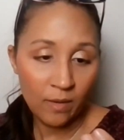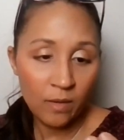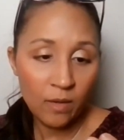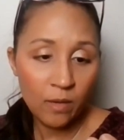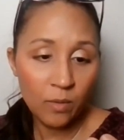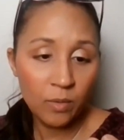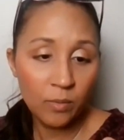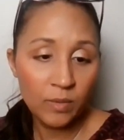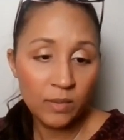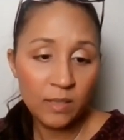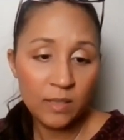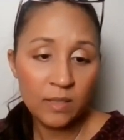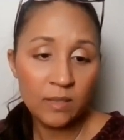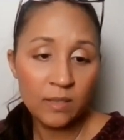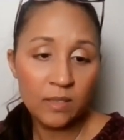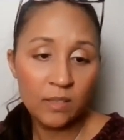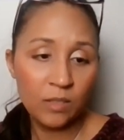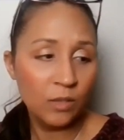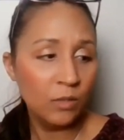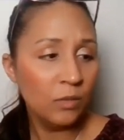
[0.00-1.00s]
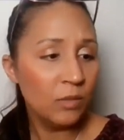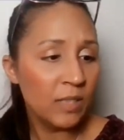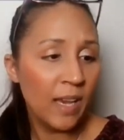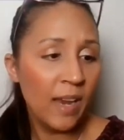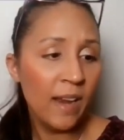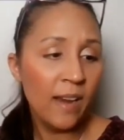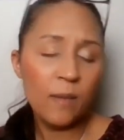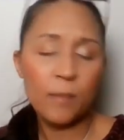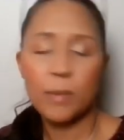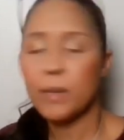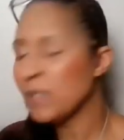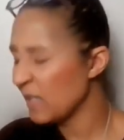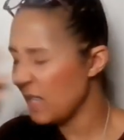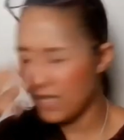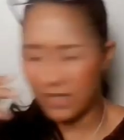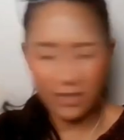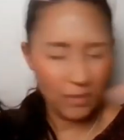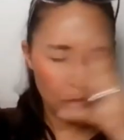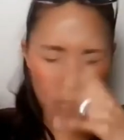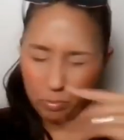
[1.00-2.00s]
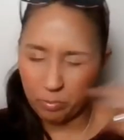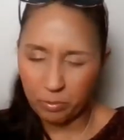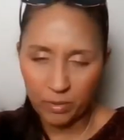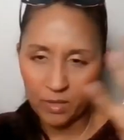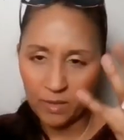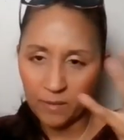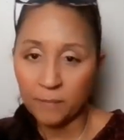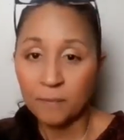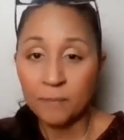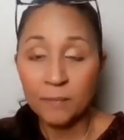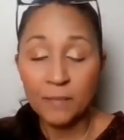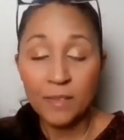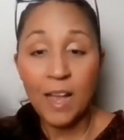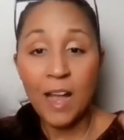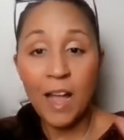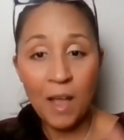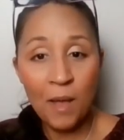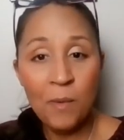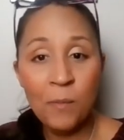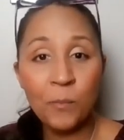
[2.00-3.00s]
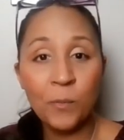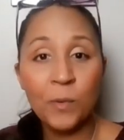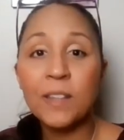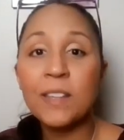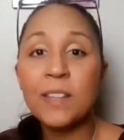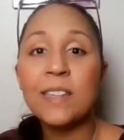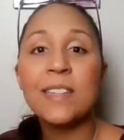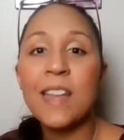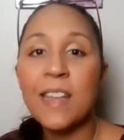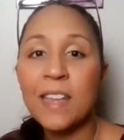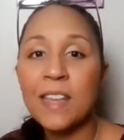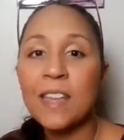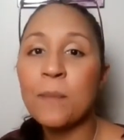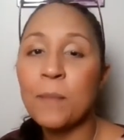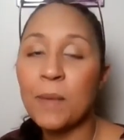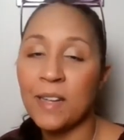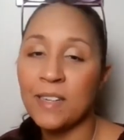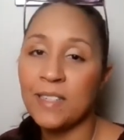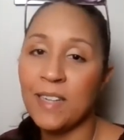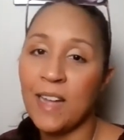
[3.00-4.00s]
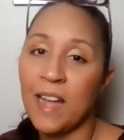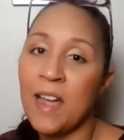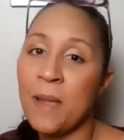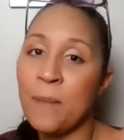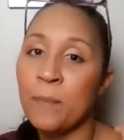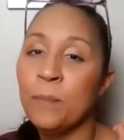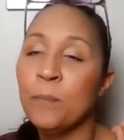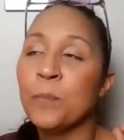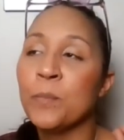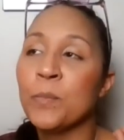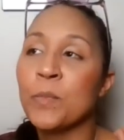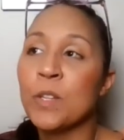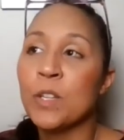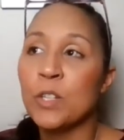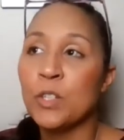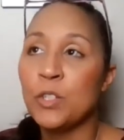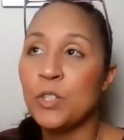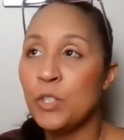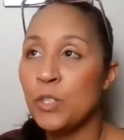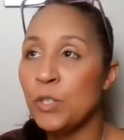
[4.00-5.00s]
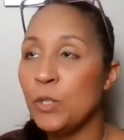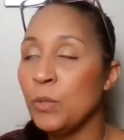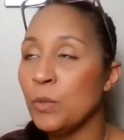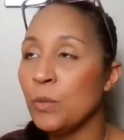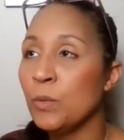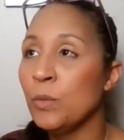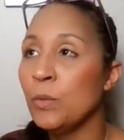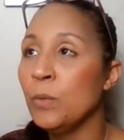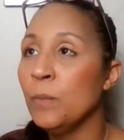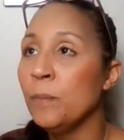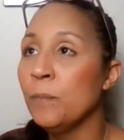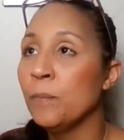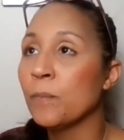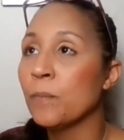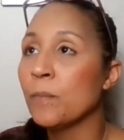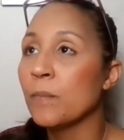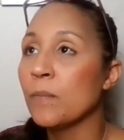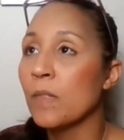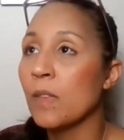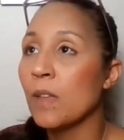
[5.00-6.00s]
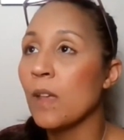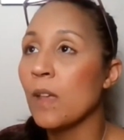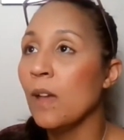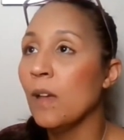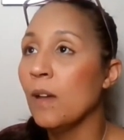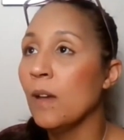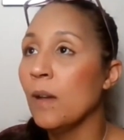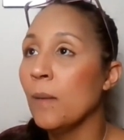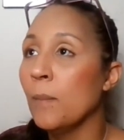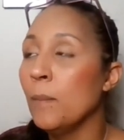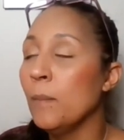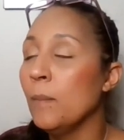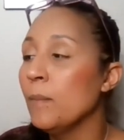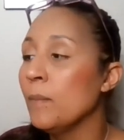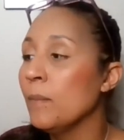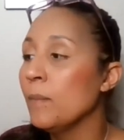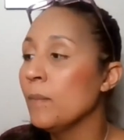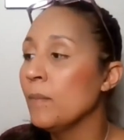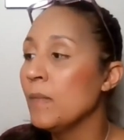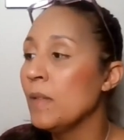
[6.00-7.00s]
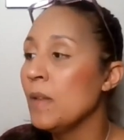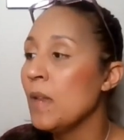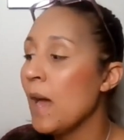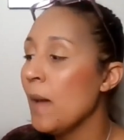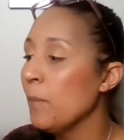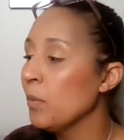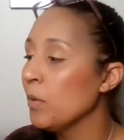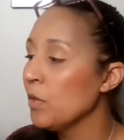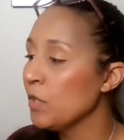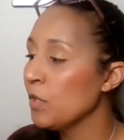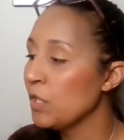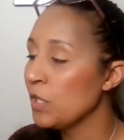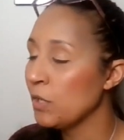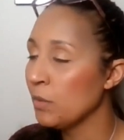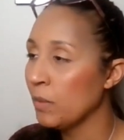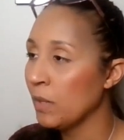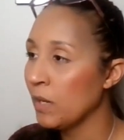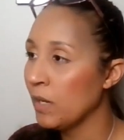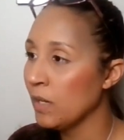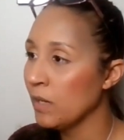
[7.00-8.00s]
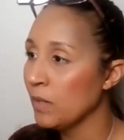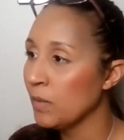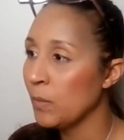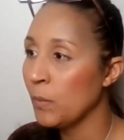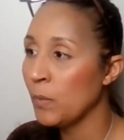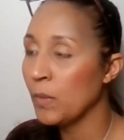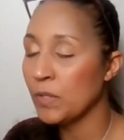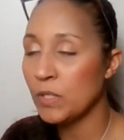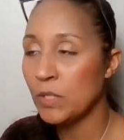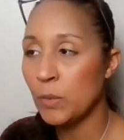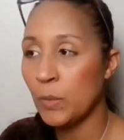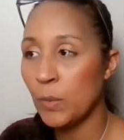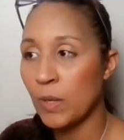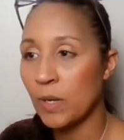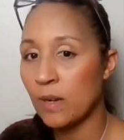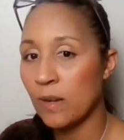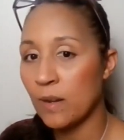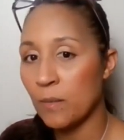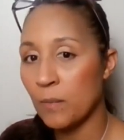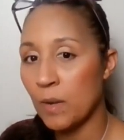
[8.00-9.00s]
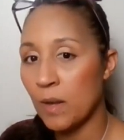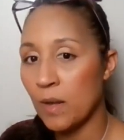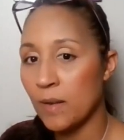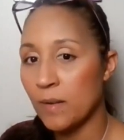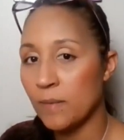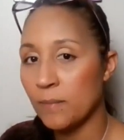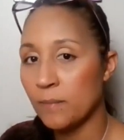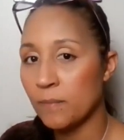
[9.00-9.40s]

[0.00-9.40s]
Oh, what is this loose hair business? I'm really taking my time to, not procure. What's the word I want?